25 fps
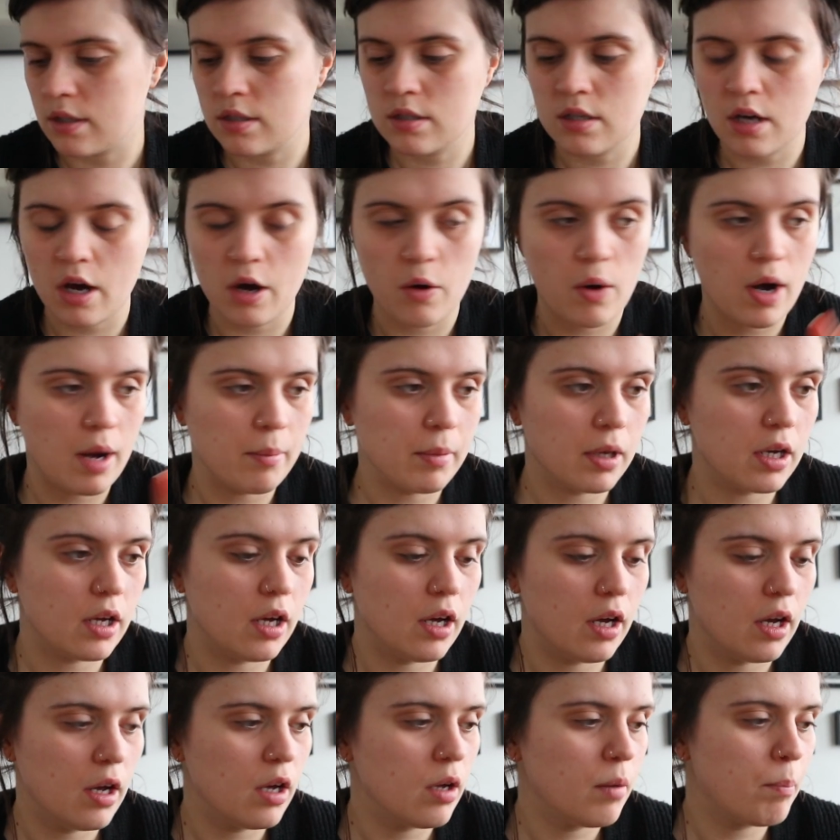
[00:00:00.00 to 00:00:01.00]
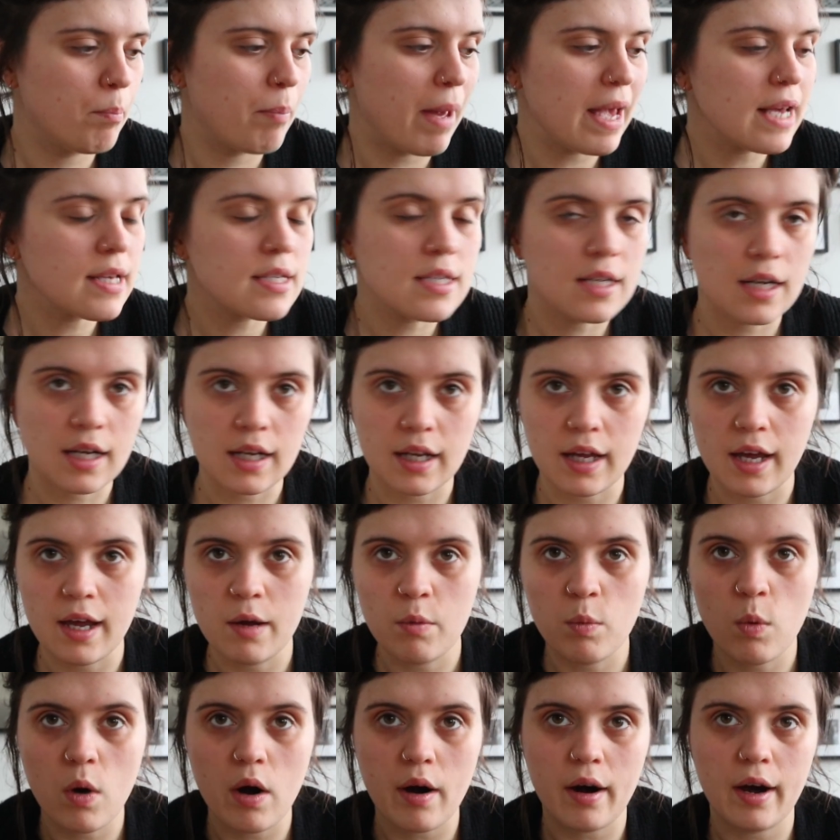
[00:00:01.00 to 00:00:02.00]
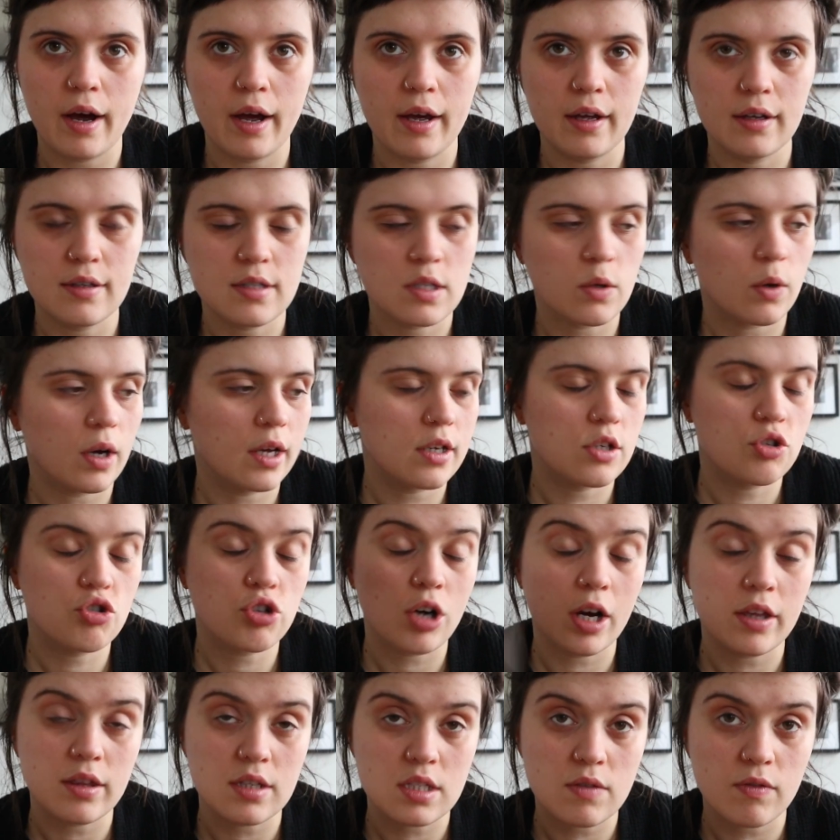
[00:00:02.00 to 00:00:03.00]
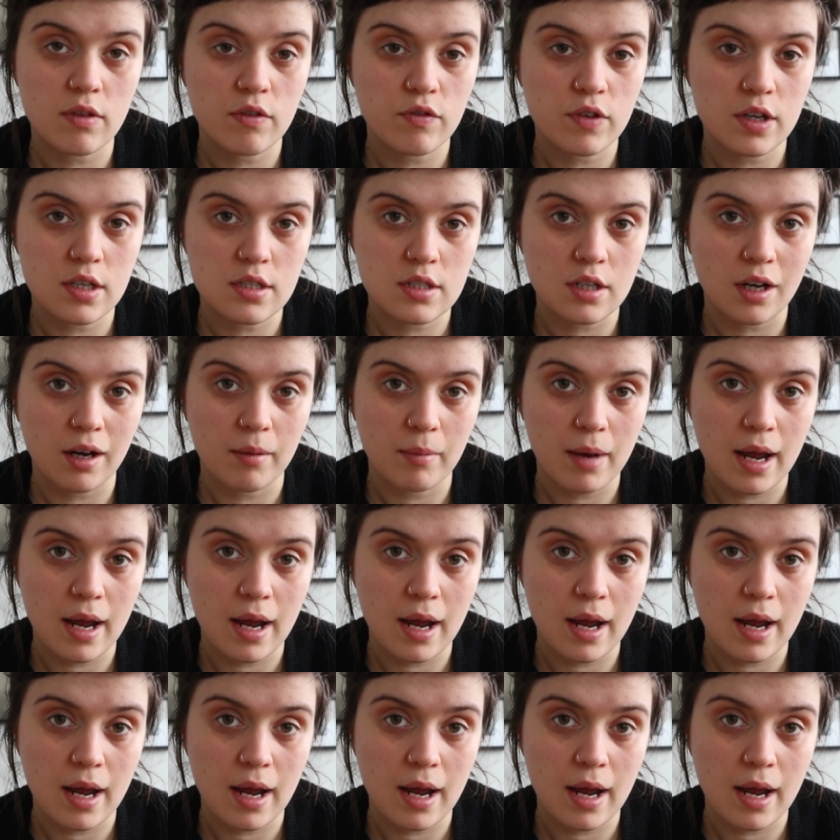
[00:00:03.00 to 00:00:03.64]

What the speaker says: So I'm gonna, basically I tried this for the first time